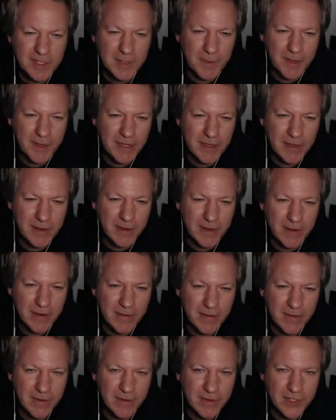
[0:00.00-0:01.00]
they're just
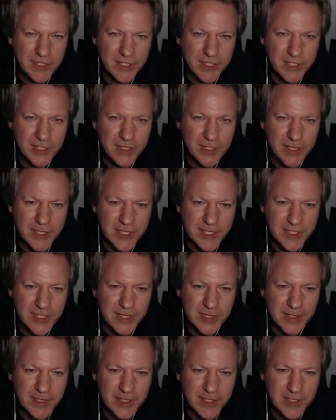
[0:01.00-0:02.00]
leasing the Saab
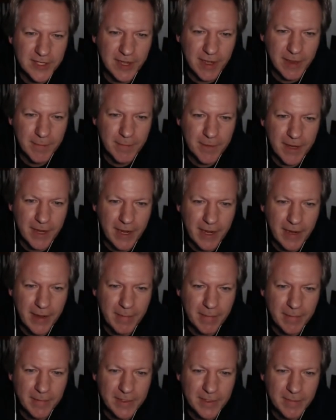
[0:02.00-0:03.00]
name to build
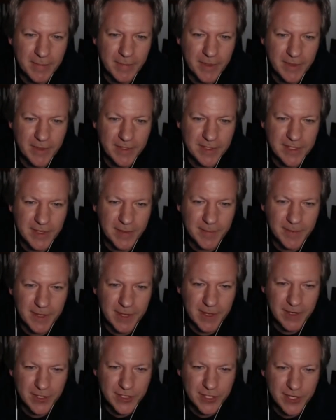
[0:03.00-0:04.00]
something in China.
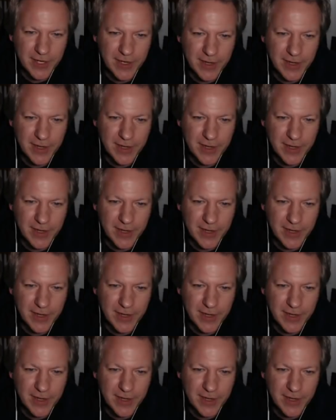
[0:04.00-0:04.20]
Is that what's